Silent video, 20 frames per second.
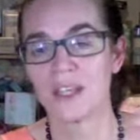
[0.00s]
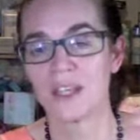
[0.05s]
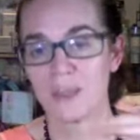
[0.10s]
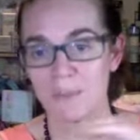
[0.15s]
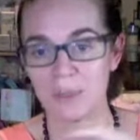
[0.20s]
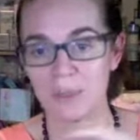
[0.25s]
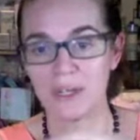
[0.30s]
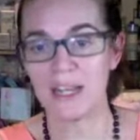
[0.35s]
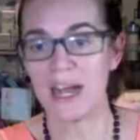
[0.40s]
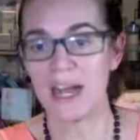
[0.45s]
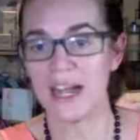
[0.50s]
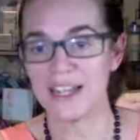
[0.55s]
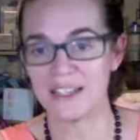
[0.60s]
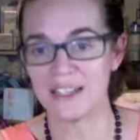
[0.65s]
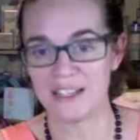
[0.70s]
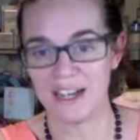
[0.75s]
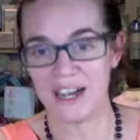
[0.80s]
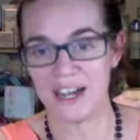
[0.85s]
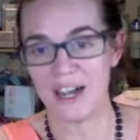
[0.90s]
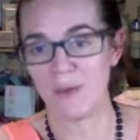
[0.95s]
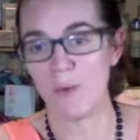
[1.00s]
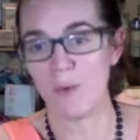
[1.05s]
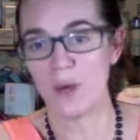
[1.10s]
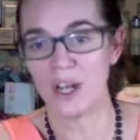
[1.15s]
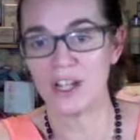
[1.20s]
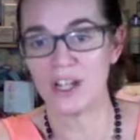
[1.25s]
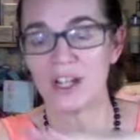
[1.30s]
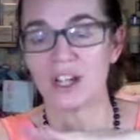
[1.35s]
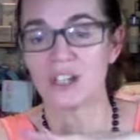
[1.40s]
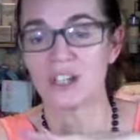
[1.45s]
But I
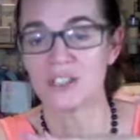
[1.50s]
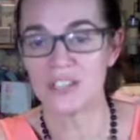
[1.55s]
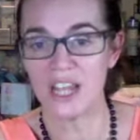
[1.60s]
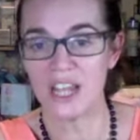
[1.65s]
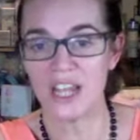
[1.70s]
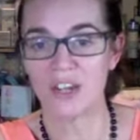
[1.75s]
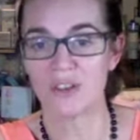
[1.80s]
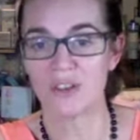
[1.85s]
wanted a container